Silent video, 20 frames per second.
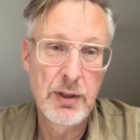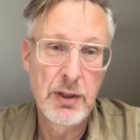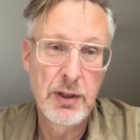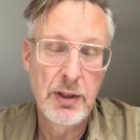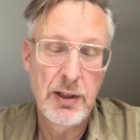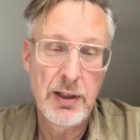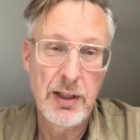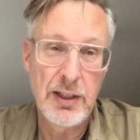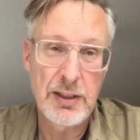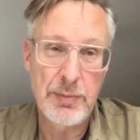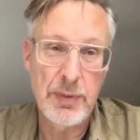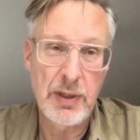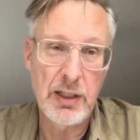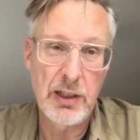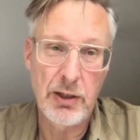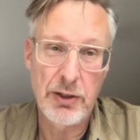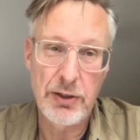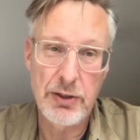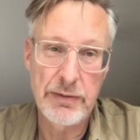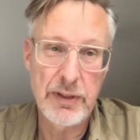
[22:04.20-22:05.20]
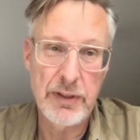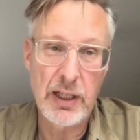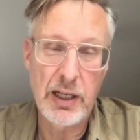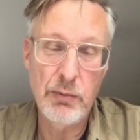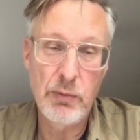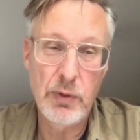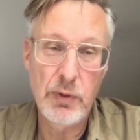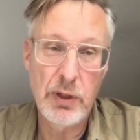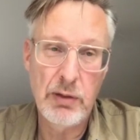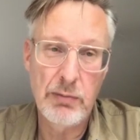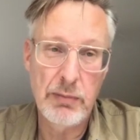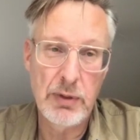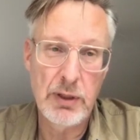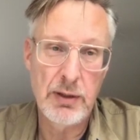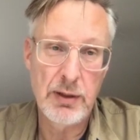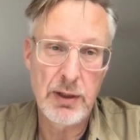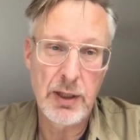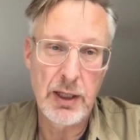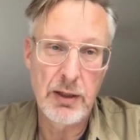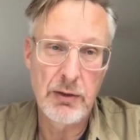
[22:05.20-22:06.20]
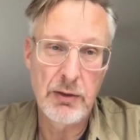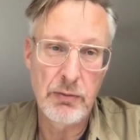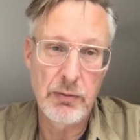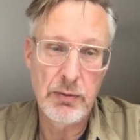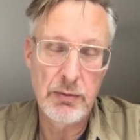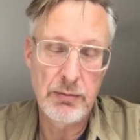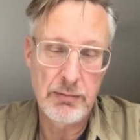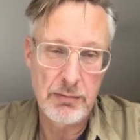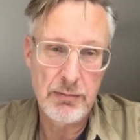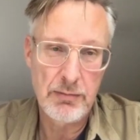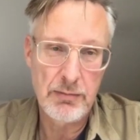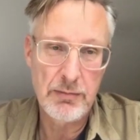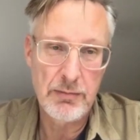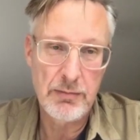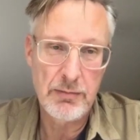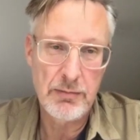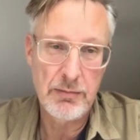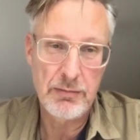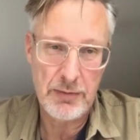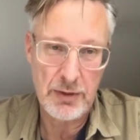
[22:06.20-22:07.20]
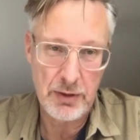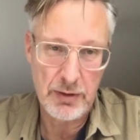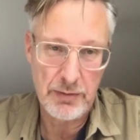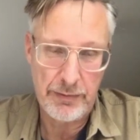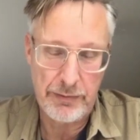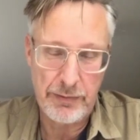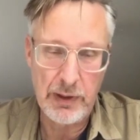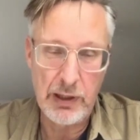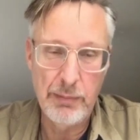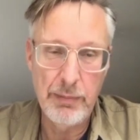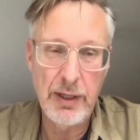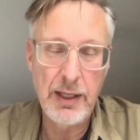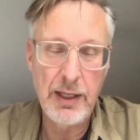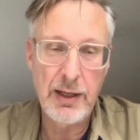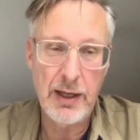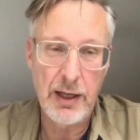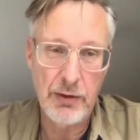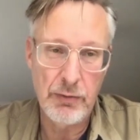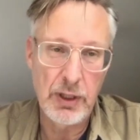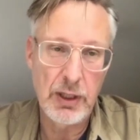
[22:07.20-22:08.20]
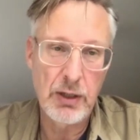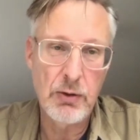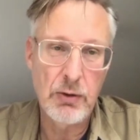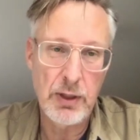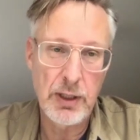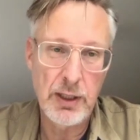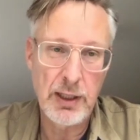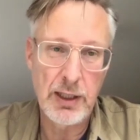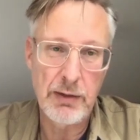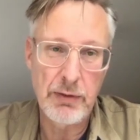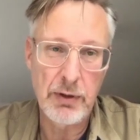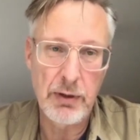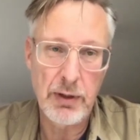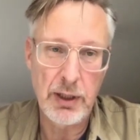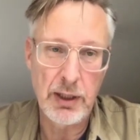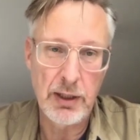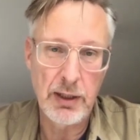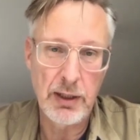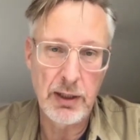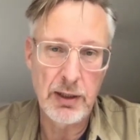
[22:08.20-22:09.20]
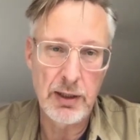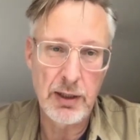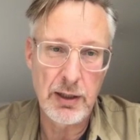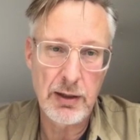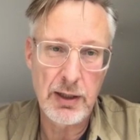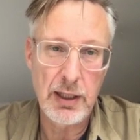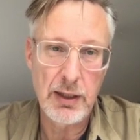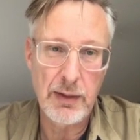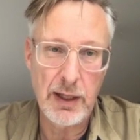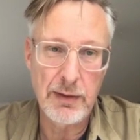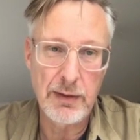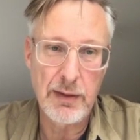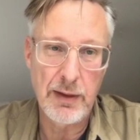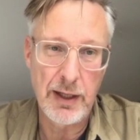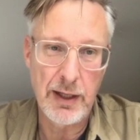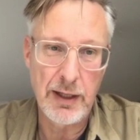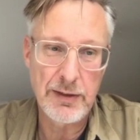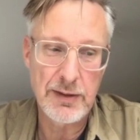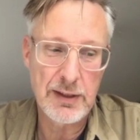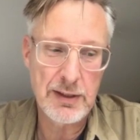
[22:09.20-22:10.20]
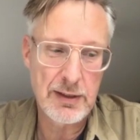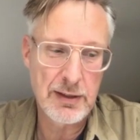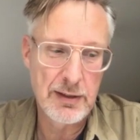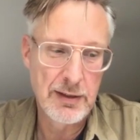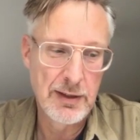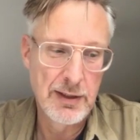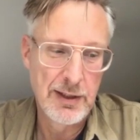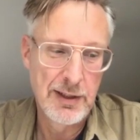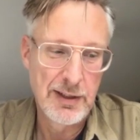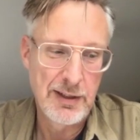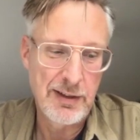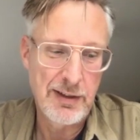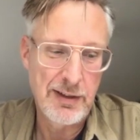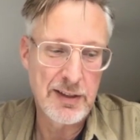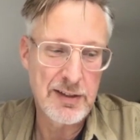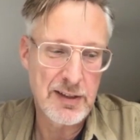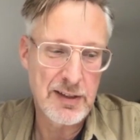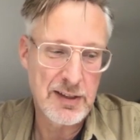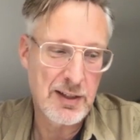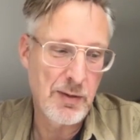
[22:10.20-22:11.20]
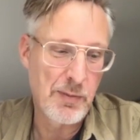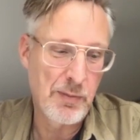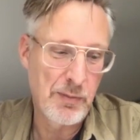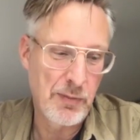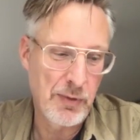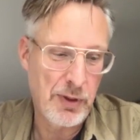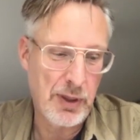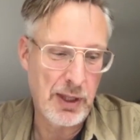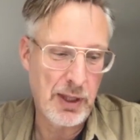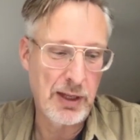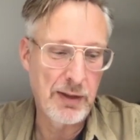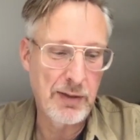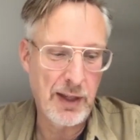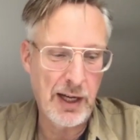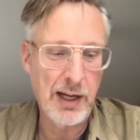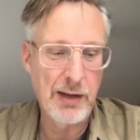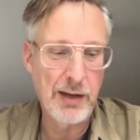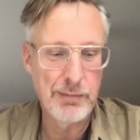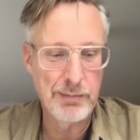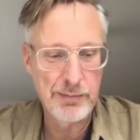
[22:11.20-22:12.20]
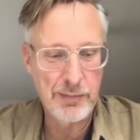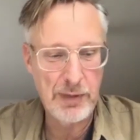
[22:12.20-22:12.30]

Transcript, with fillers: and spent a lot of time with him and, and filming and recording everything. And I think that that's that's the thing that I'm I'm